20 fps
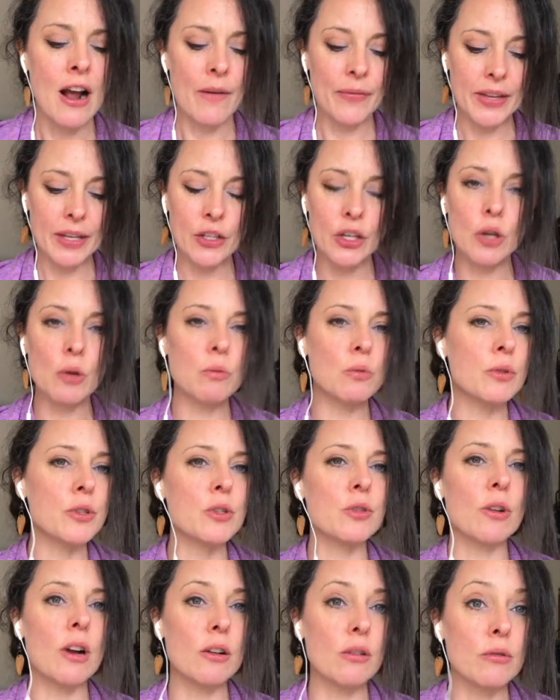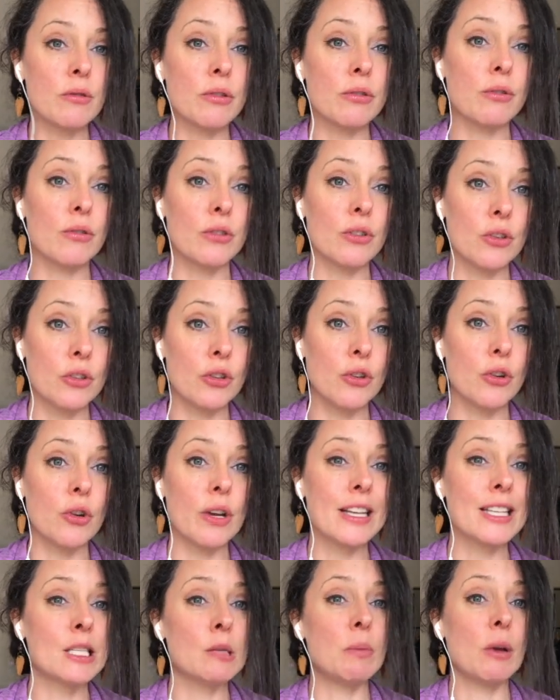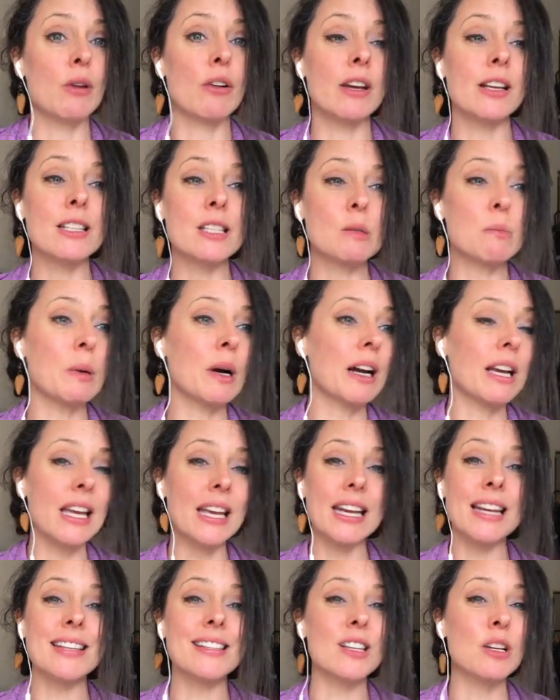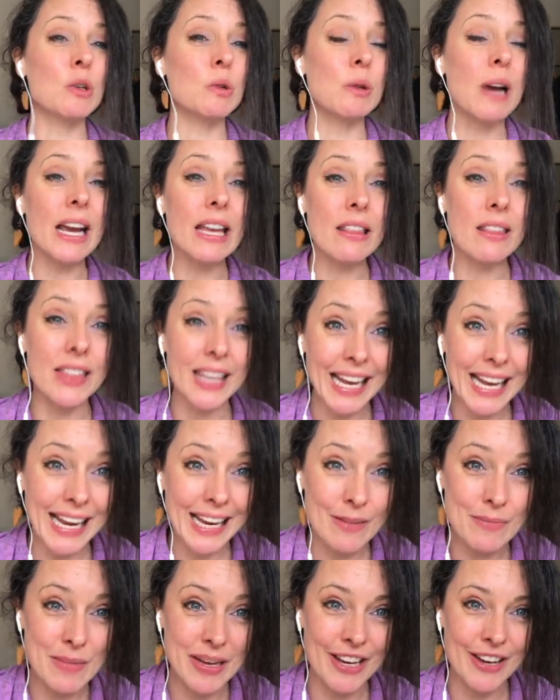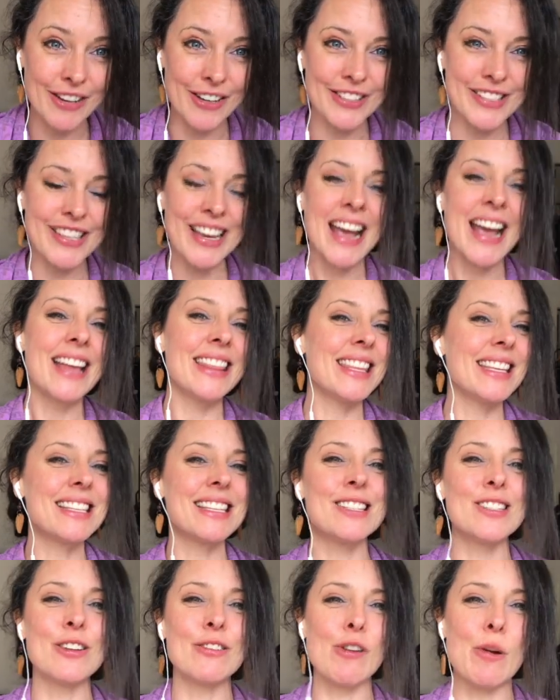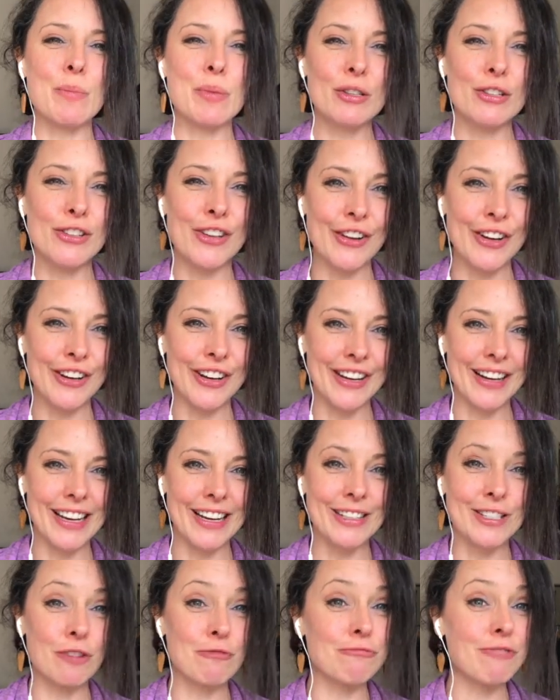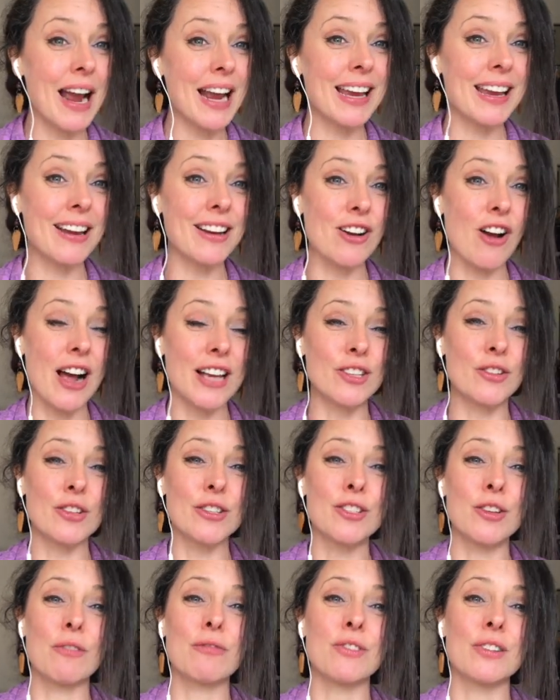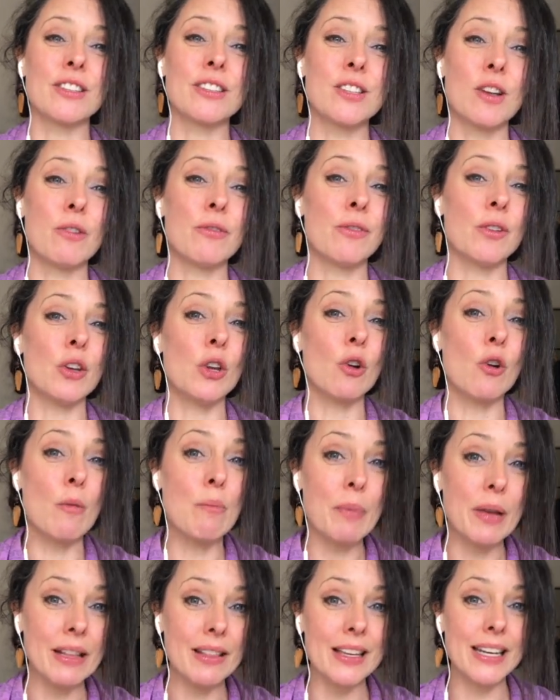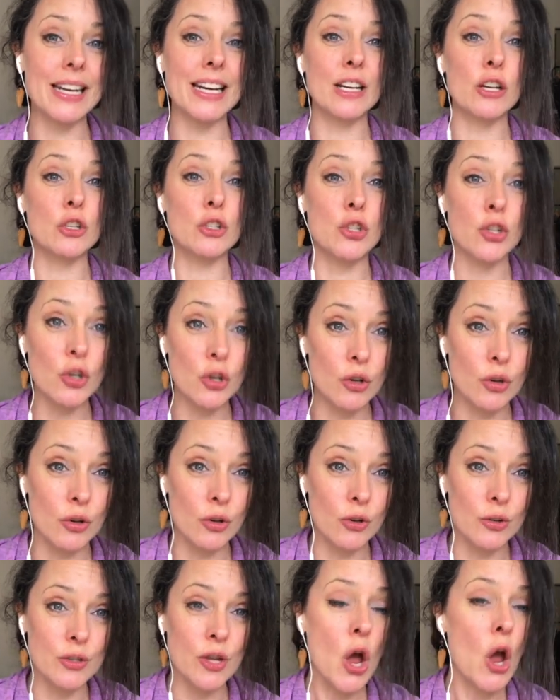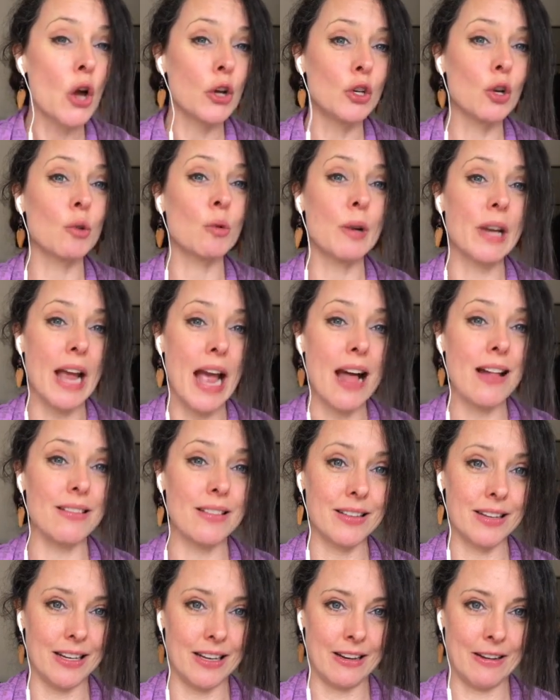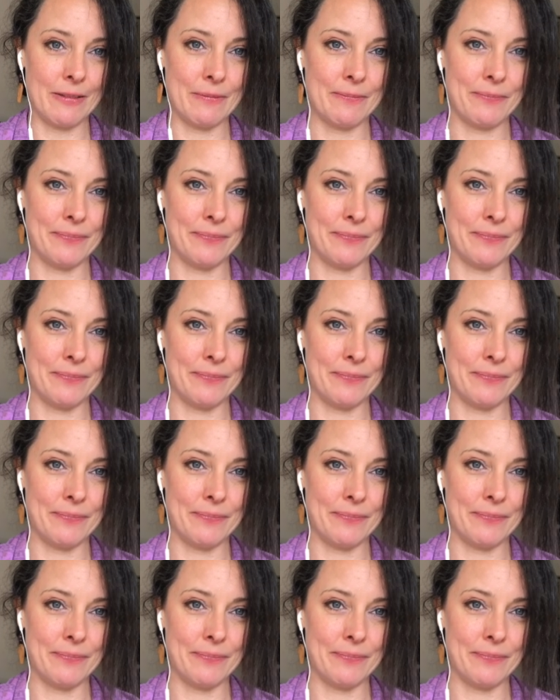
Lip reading: then you will struggle through the new experience. But it is a great thing because this is your opportunity to recognize your sovereign self and your ability to choose your reality.